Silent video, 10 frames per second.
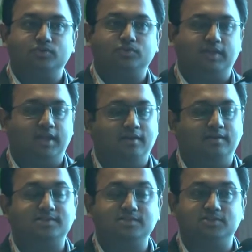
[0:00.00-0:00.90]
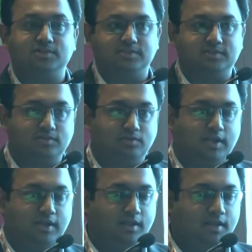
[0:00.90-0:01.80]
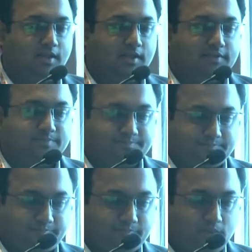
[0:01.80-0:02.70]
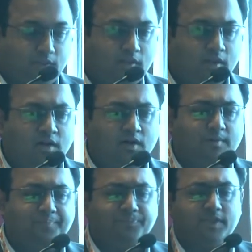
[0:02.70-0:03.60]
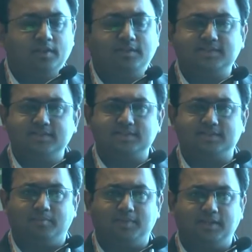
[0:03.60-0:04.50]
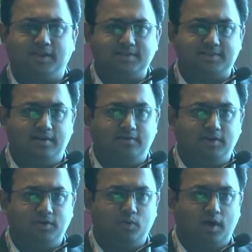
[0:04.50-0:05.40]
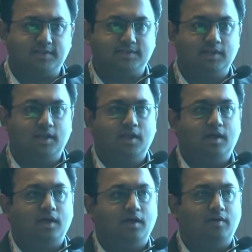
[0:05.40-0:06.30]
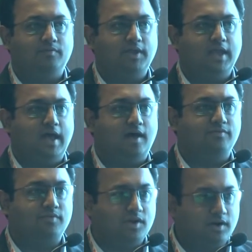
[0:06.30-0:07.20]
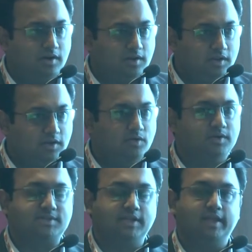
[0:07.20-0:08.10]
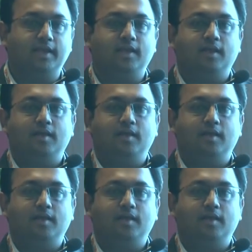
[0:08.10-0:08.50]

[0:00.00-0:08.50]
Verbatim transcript: you to take decisions today. Um, this is something that is central to us. Uh, we have continuously